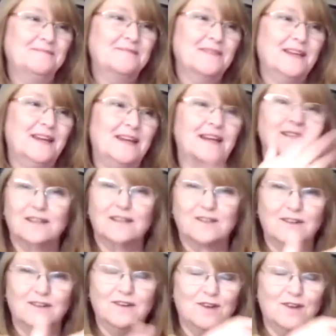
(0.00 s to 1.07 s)
And as I'd
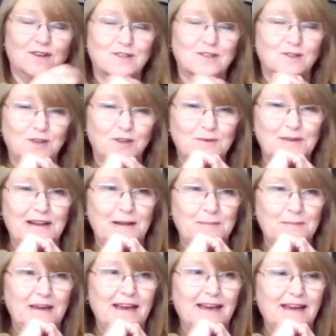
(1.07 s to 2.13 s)
got to know you a little
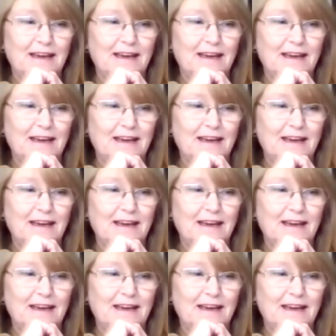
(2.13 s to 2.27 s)
bit,